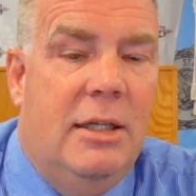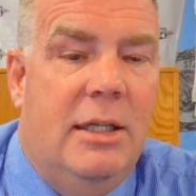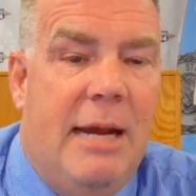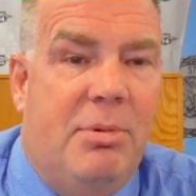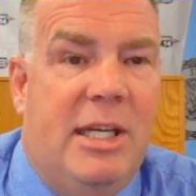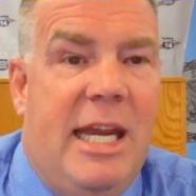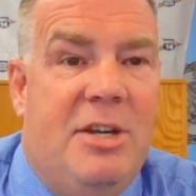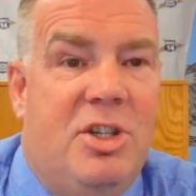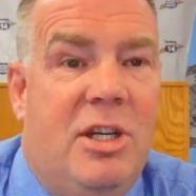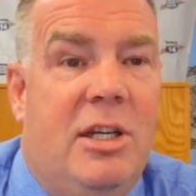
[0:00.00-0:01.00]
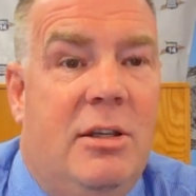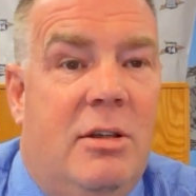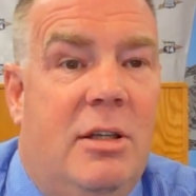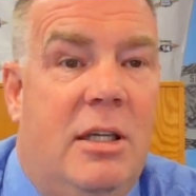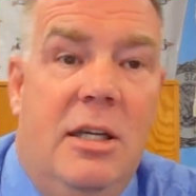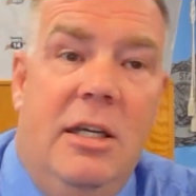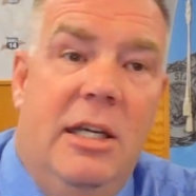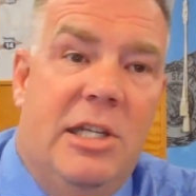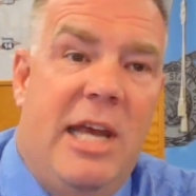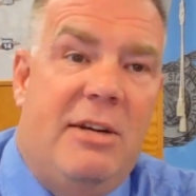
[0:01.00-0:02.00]
application. And
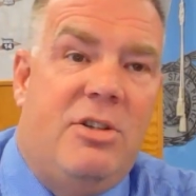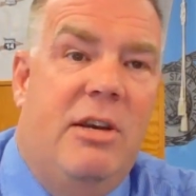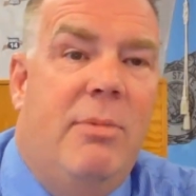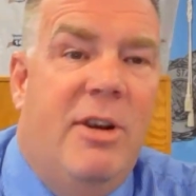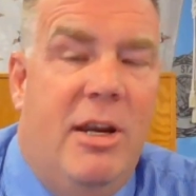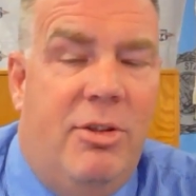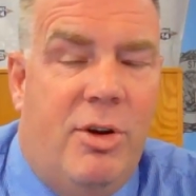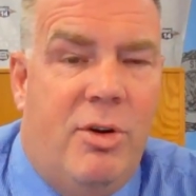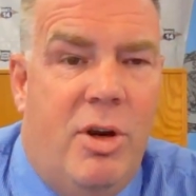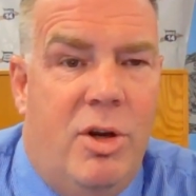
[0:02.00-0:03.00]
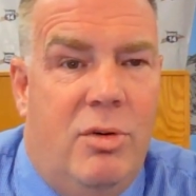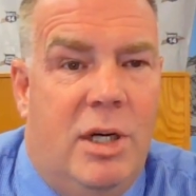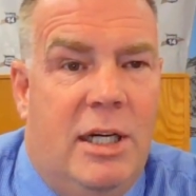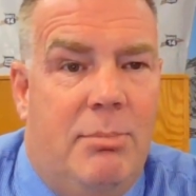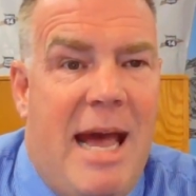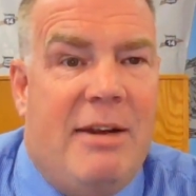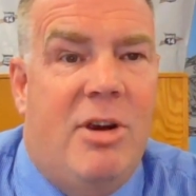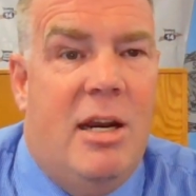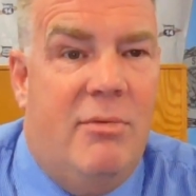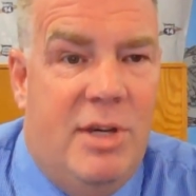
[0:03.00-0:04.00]
it's actually a very thorough
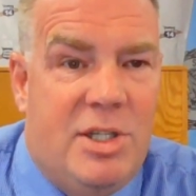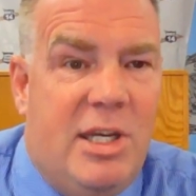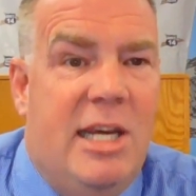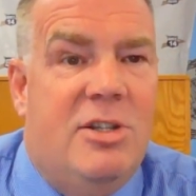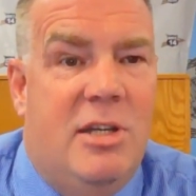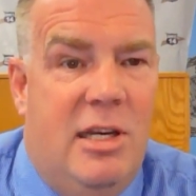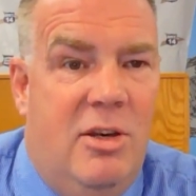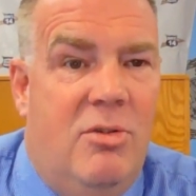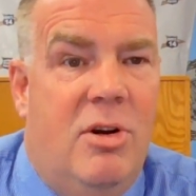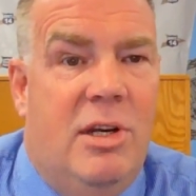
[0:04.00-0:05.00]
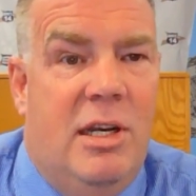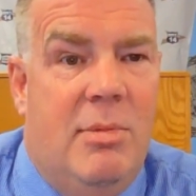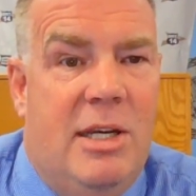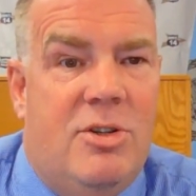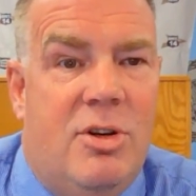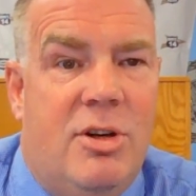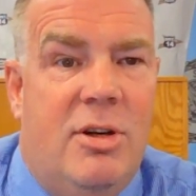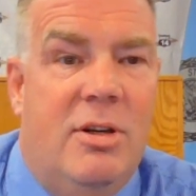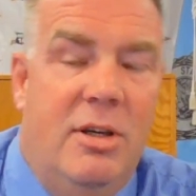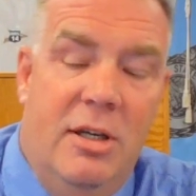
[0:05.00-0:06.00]
background investigation they do on you to make
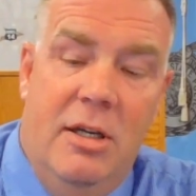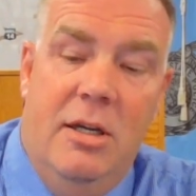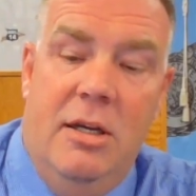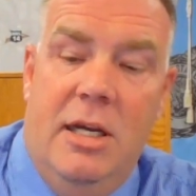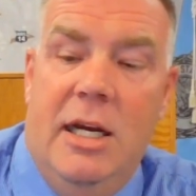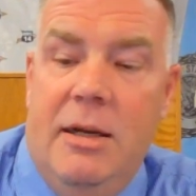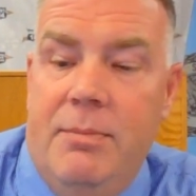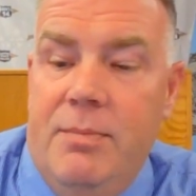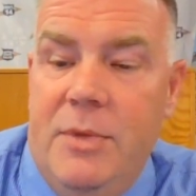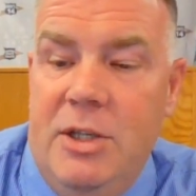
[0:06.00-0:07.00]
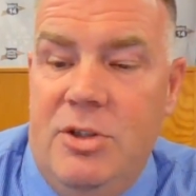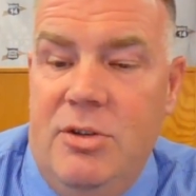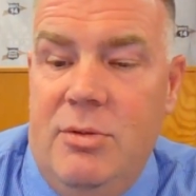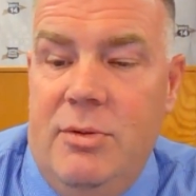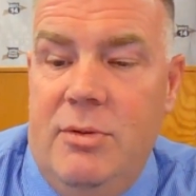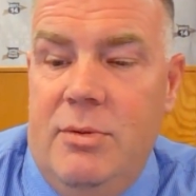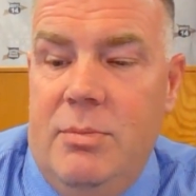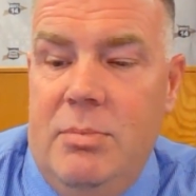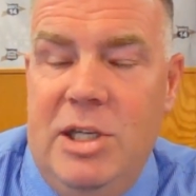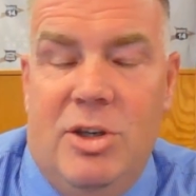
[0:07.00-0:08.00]
sure that you
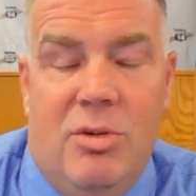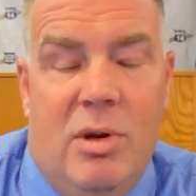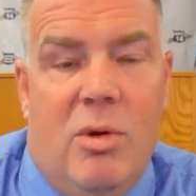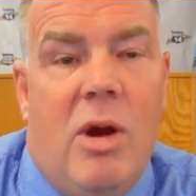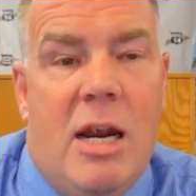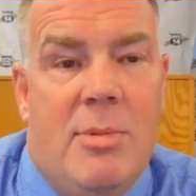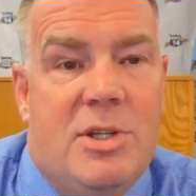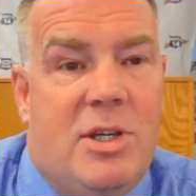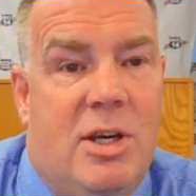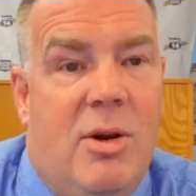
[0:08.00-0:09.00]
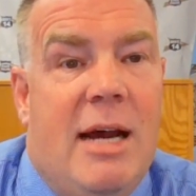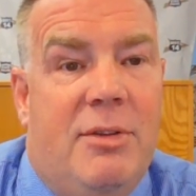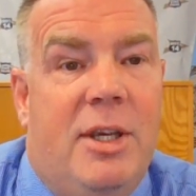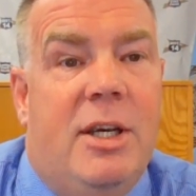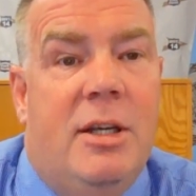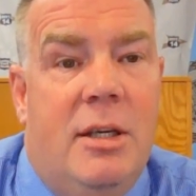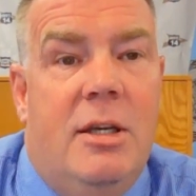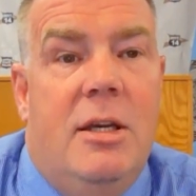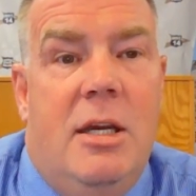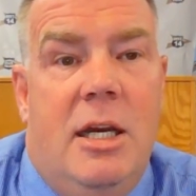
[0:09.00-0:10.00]
meet their requirements to go out there.
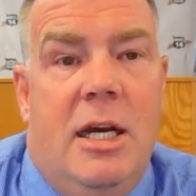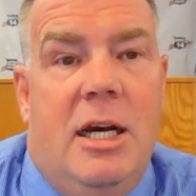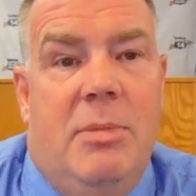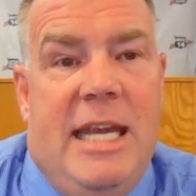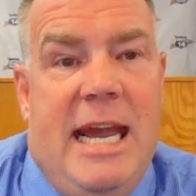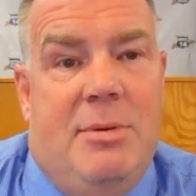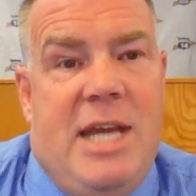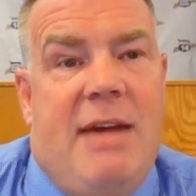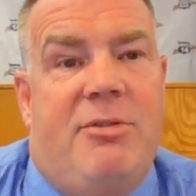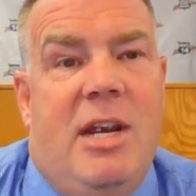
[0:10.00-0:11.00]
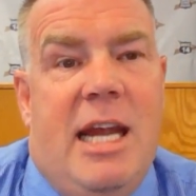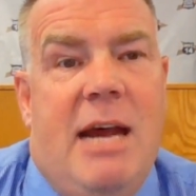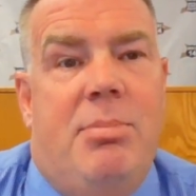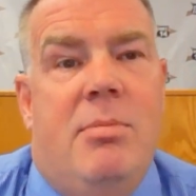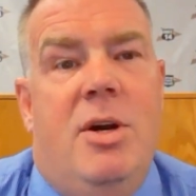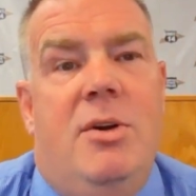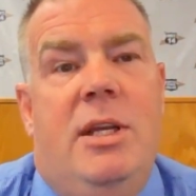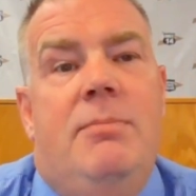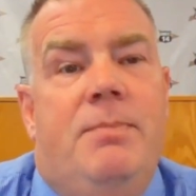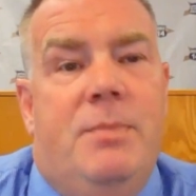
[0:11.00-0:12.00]
But yeah, it was after I got
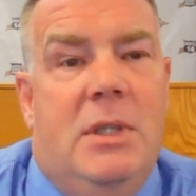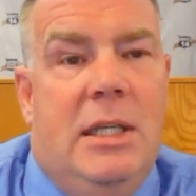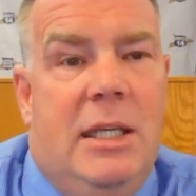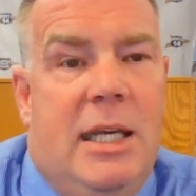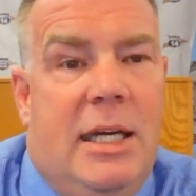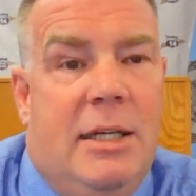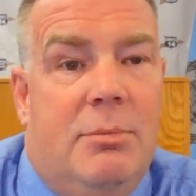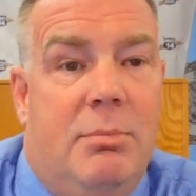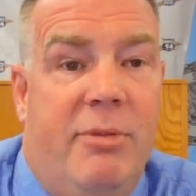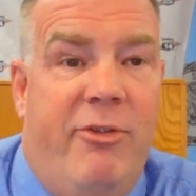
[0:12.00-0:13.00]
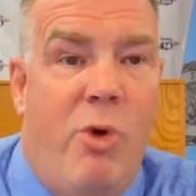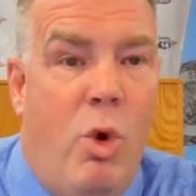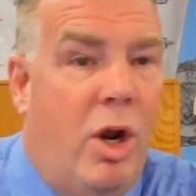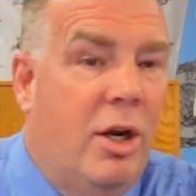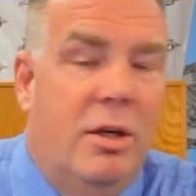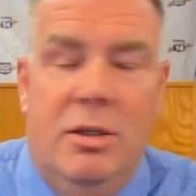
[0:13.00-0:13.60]
promoted, and before